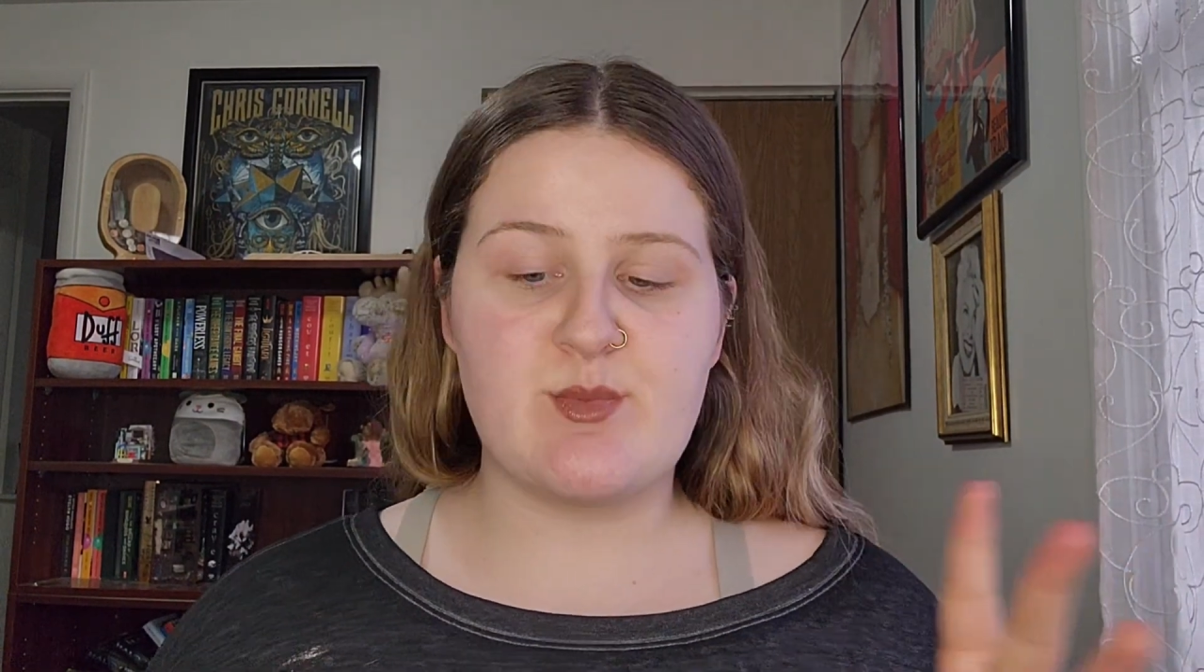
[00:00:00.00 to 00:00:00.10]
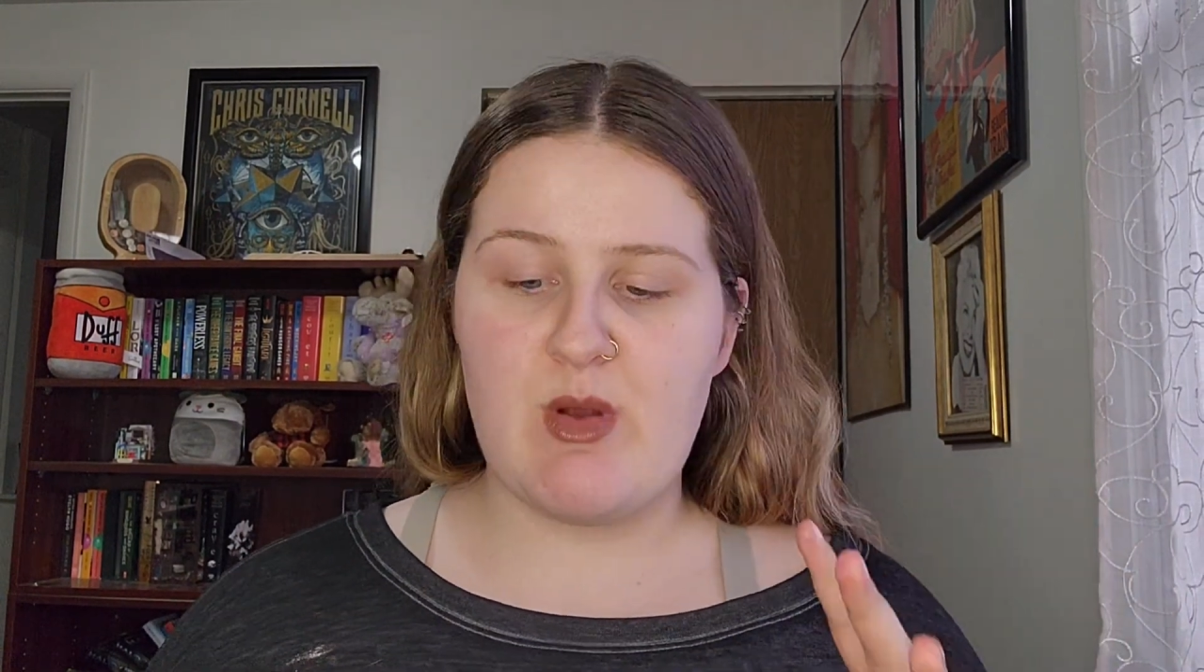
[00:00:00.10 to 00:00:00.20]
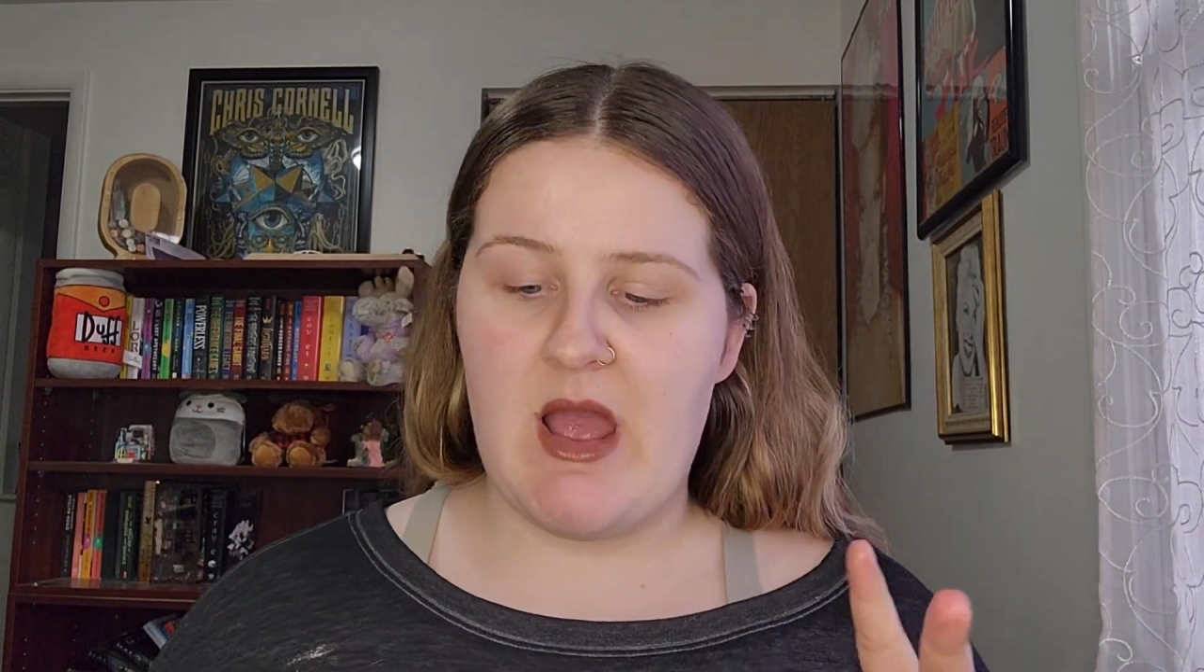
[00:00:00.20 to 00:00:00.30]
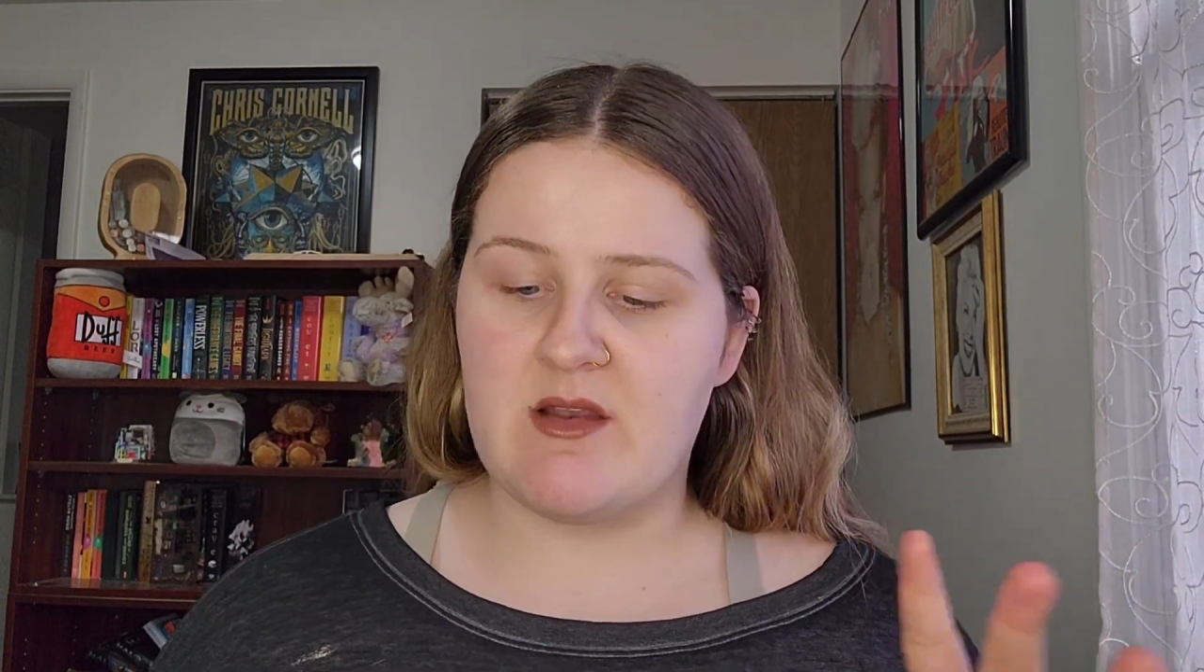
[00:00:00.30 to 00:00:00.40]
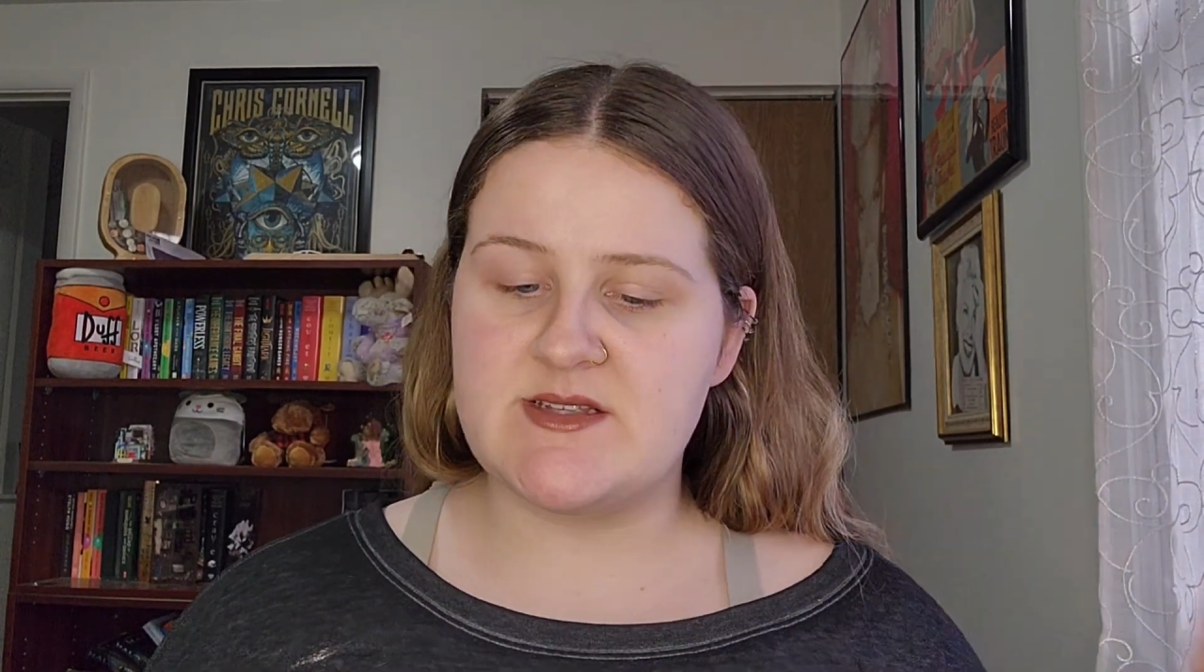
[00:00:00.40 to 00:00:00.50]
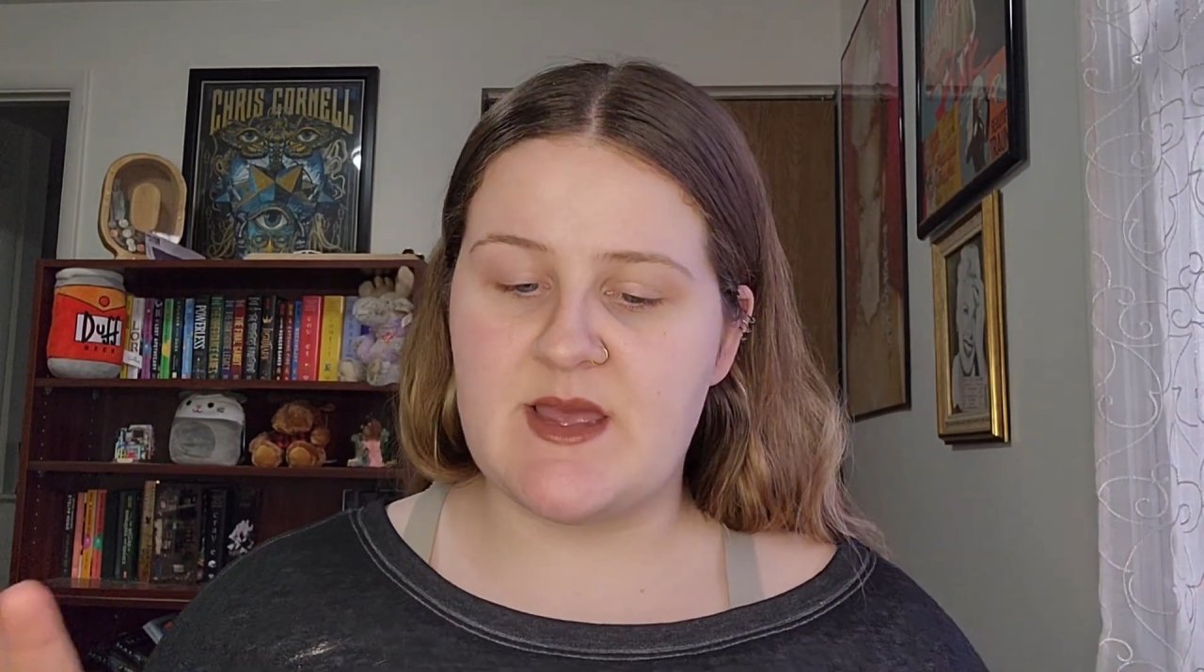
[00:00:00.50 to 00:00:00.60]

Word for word: brown as